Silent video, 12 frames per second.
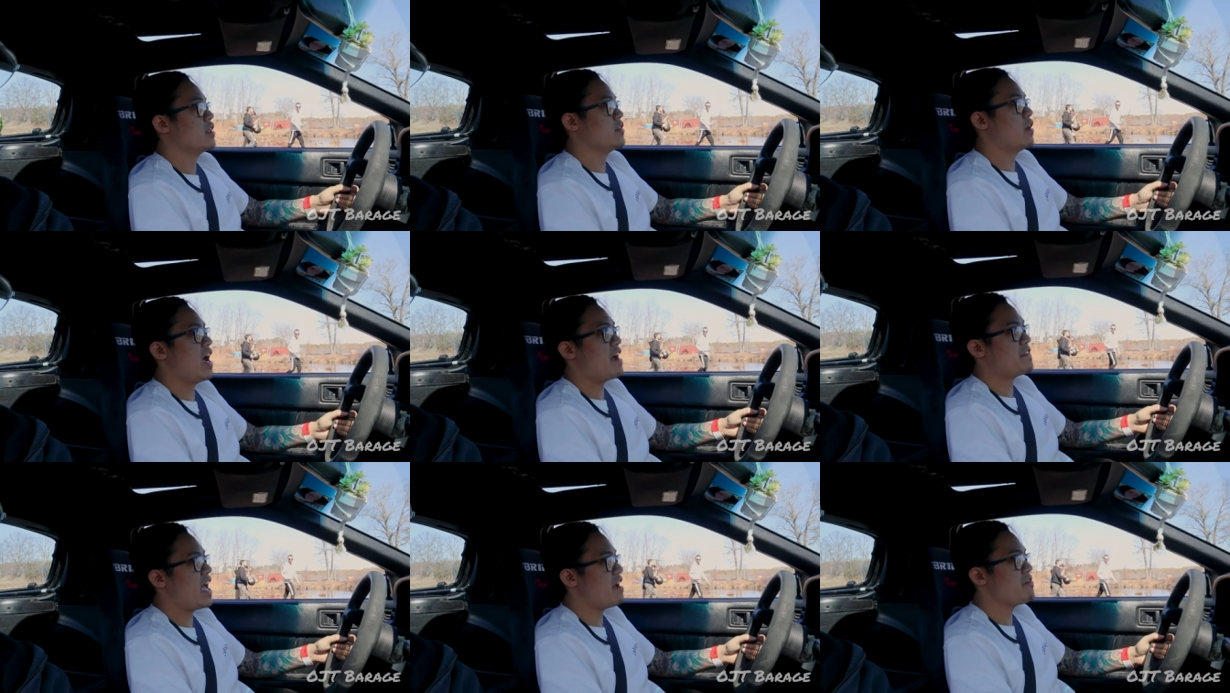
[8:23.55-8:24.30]
you know, I
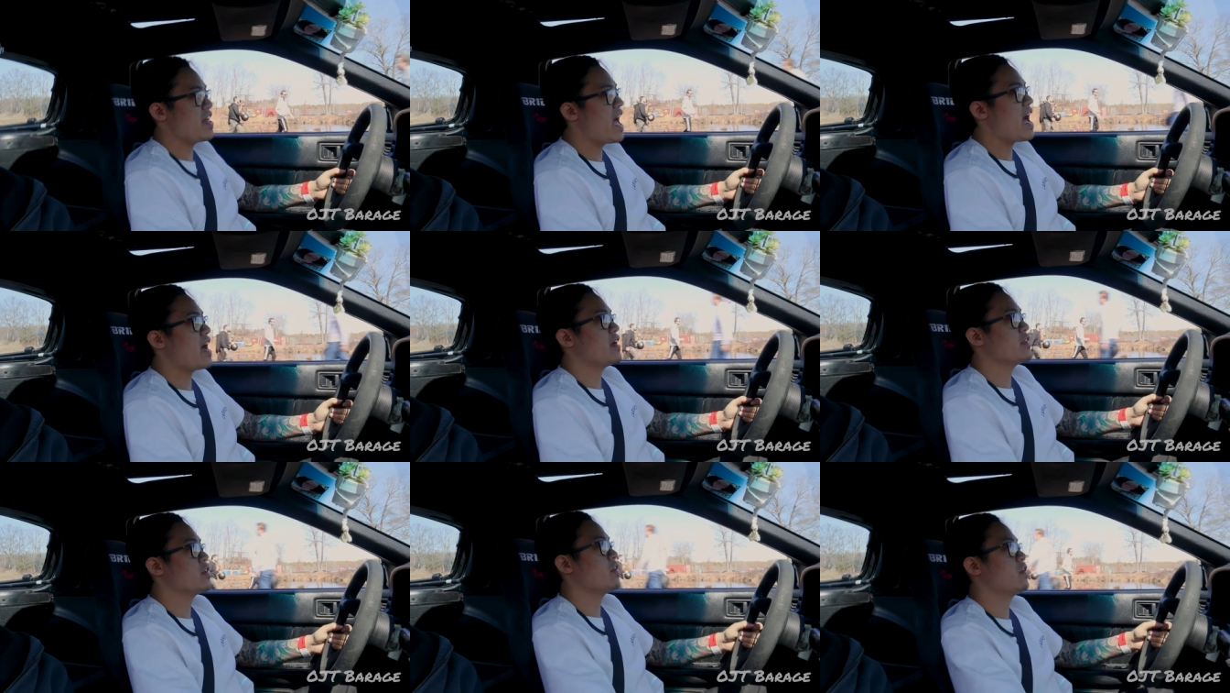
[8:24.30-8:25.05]
have to have that,
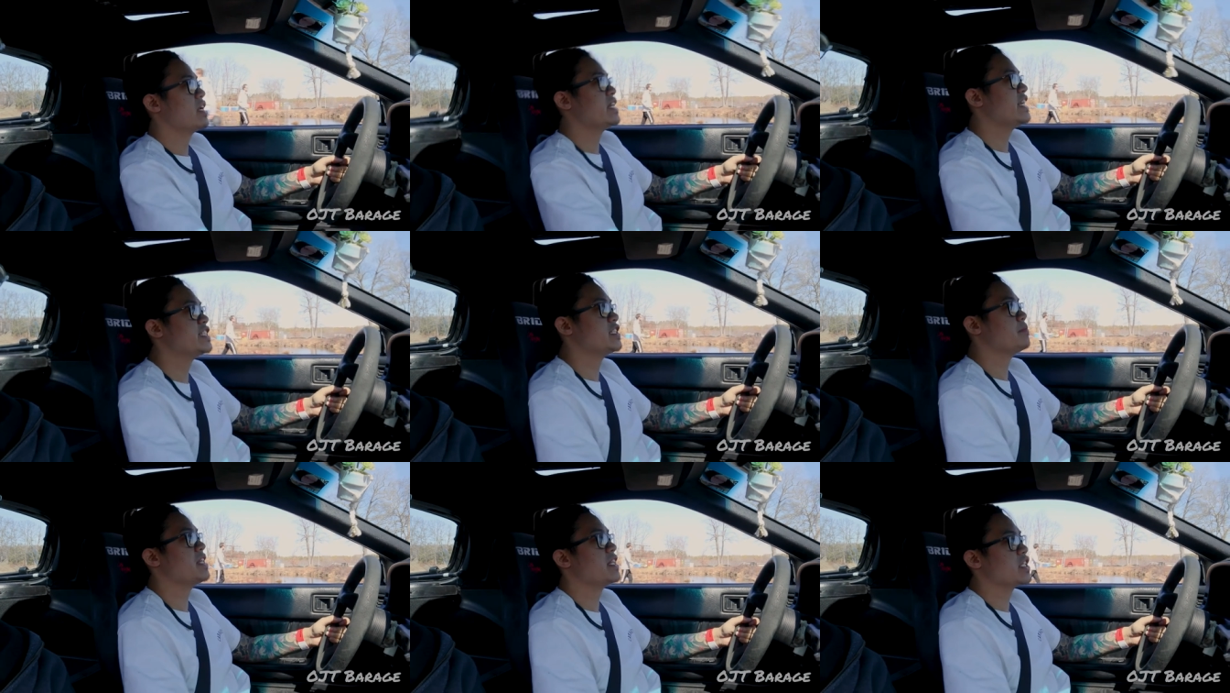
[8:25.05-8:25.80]
you know, it needs
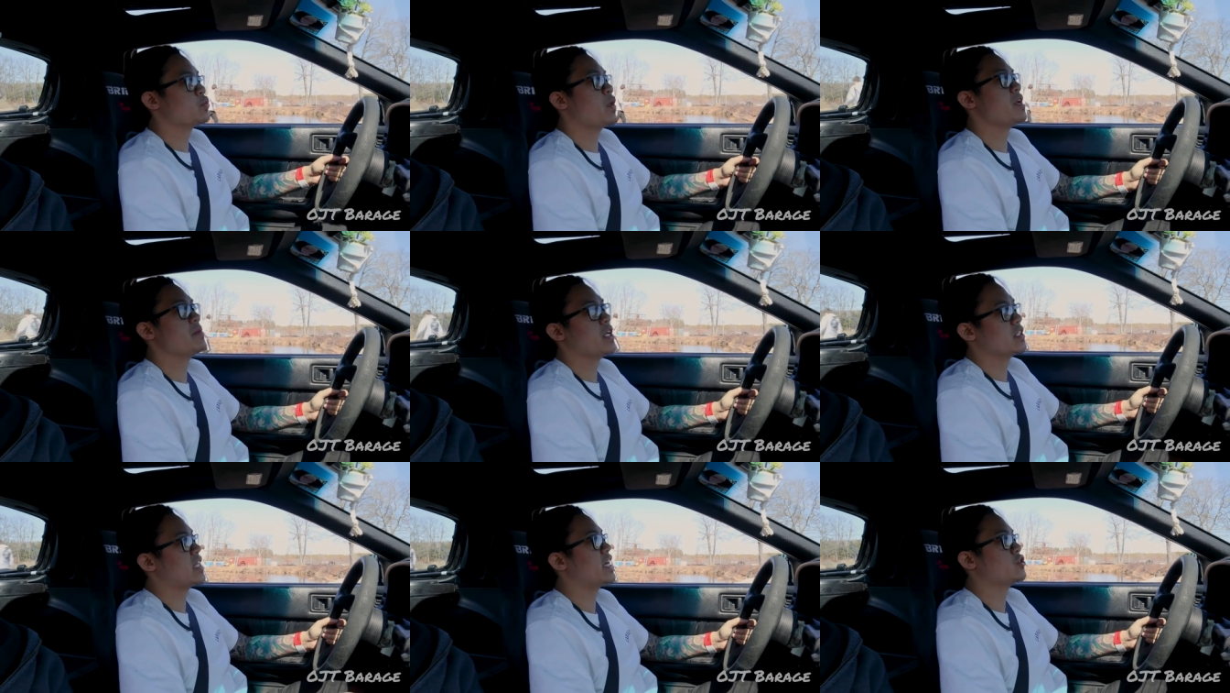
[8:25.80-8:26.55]
to be this way
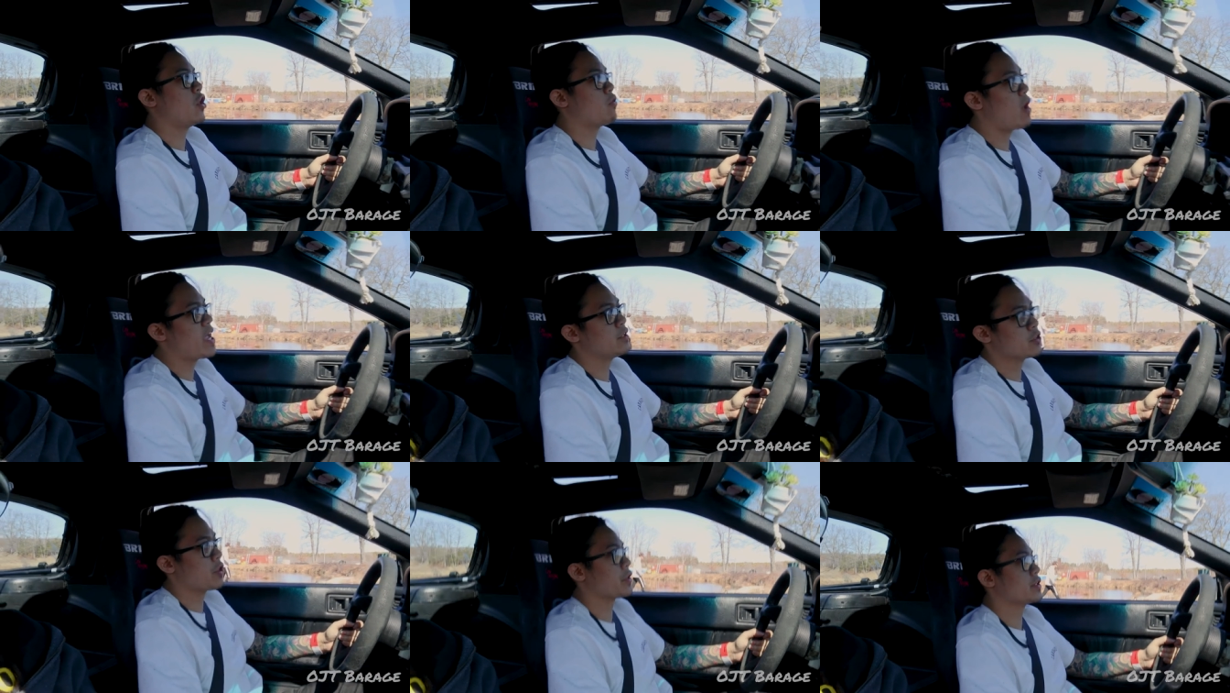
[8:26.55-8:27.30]
because I saw
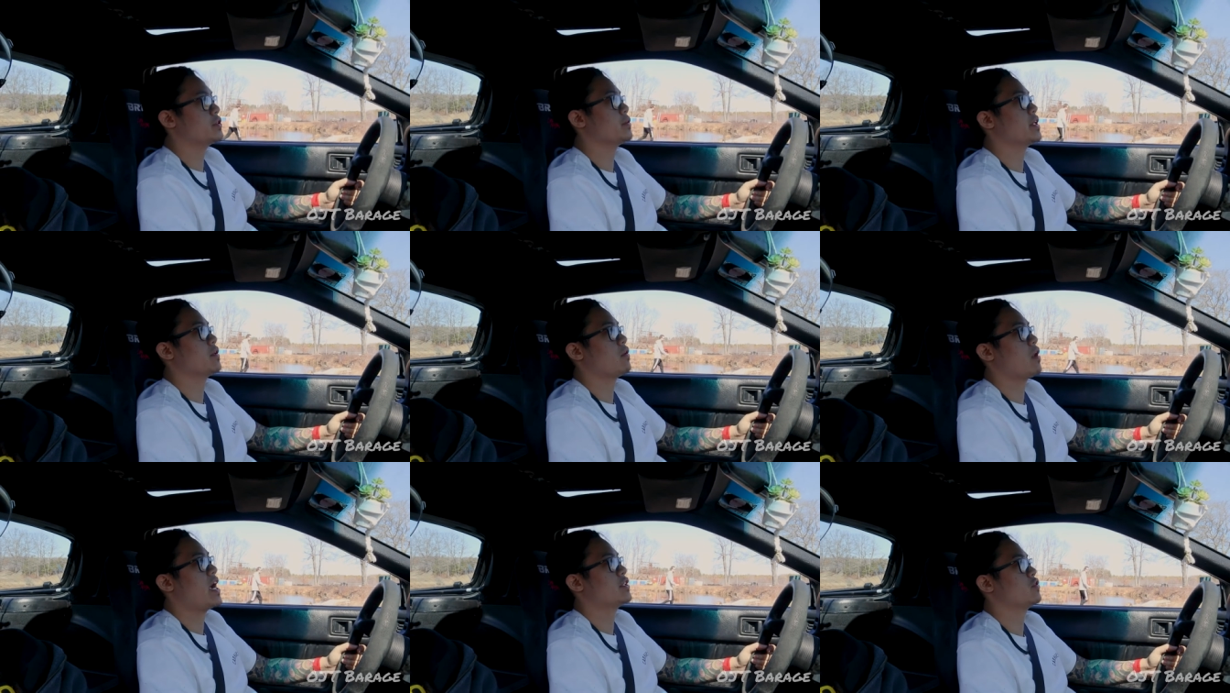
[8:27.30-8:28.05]
Ryan Turk do it, or
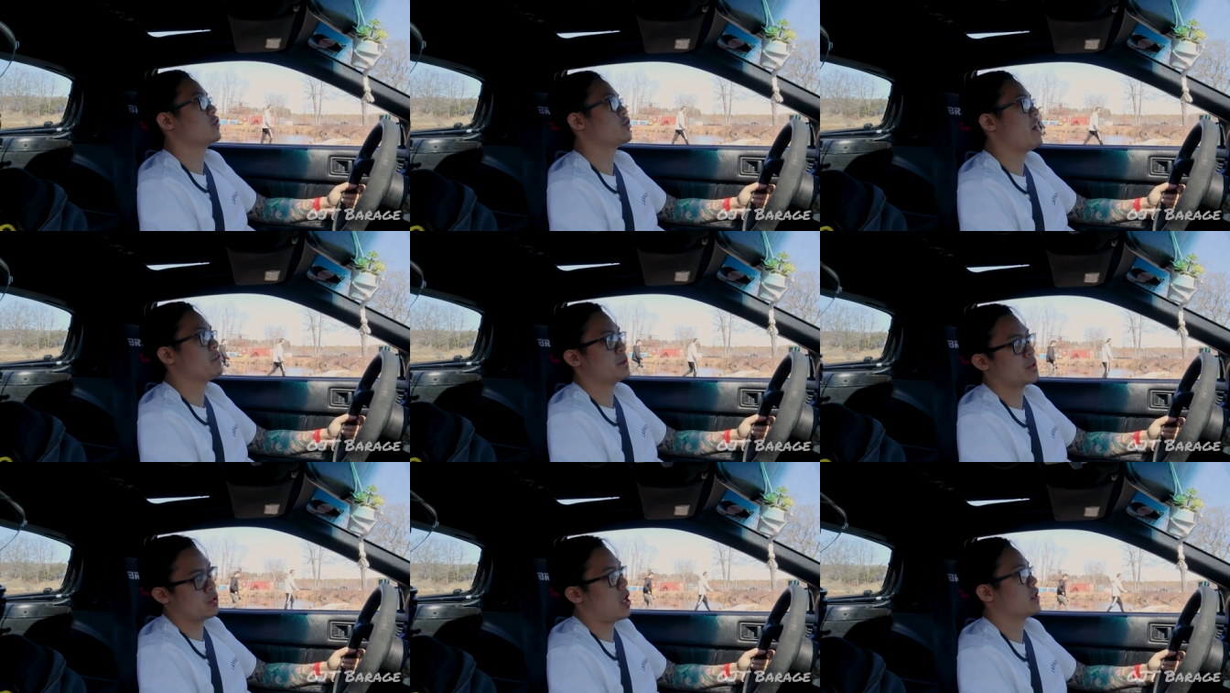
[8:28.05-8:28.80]
I saw Travis
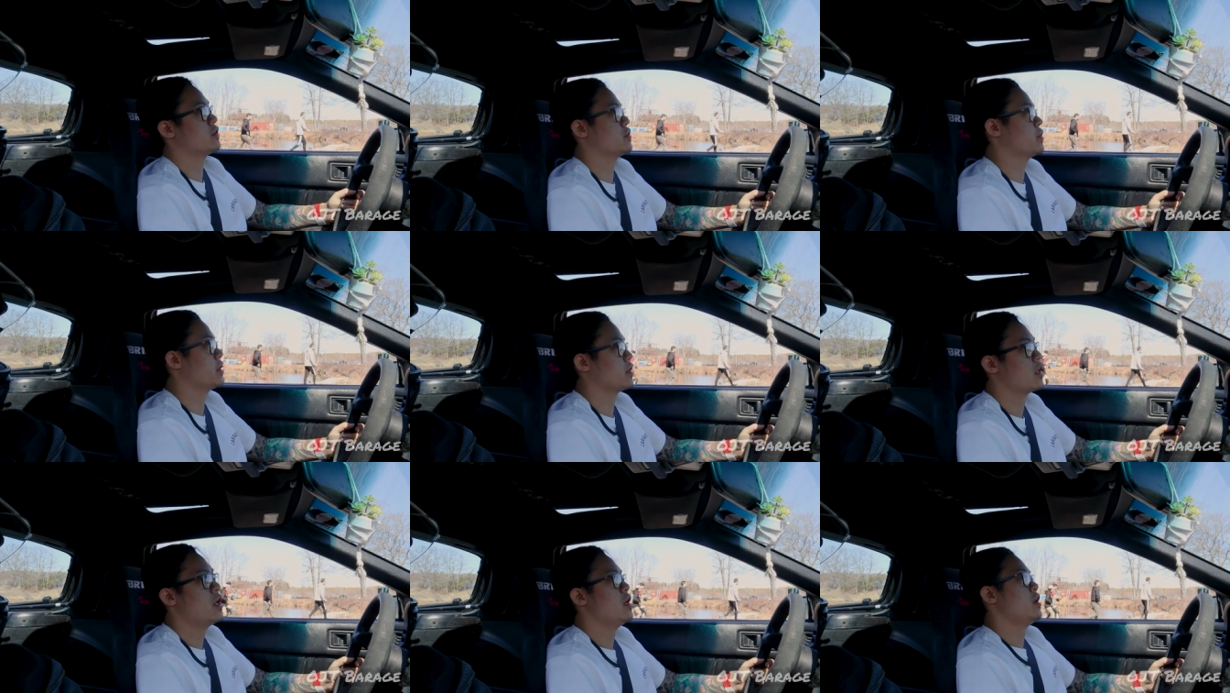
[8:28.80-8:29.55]
Pastrana do
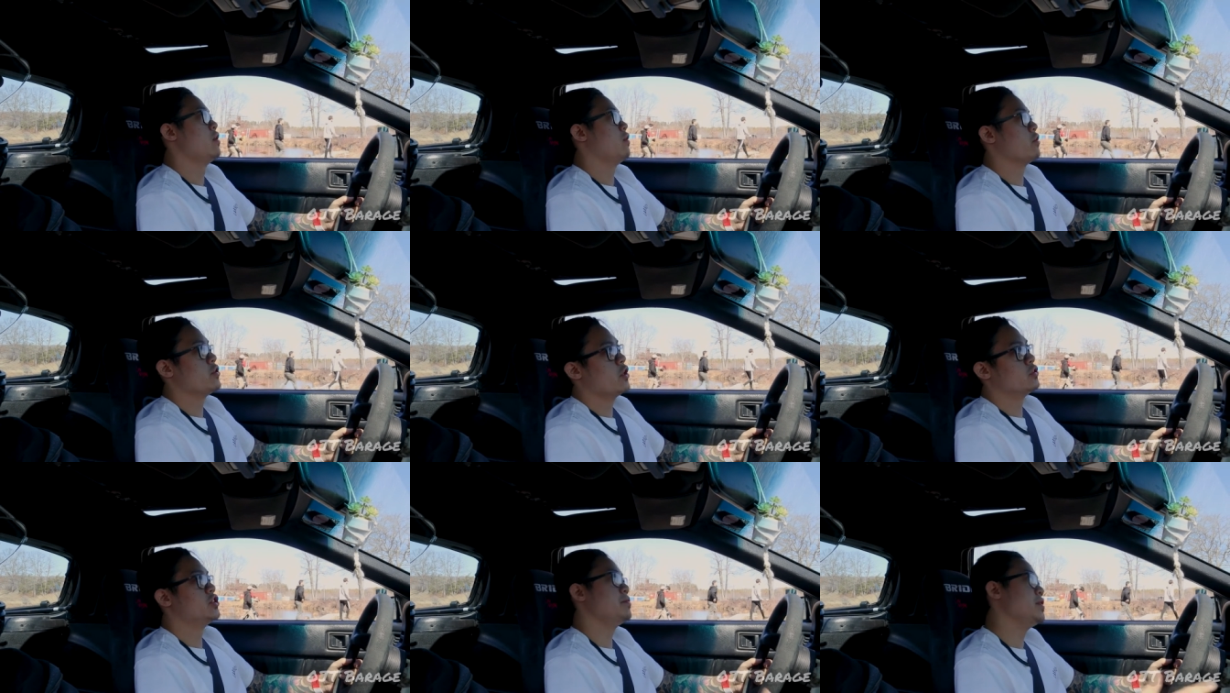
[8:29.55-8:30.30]
it, or you
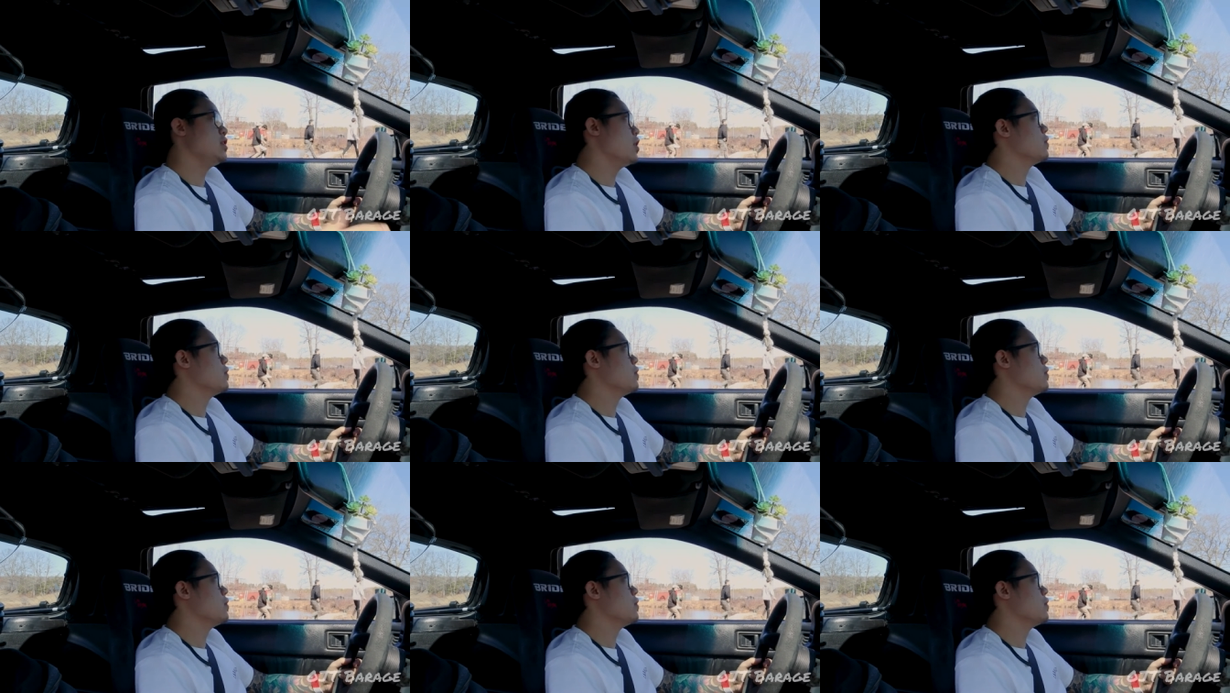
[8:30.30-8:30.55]
know, Jimmy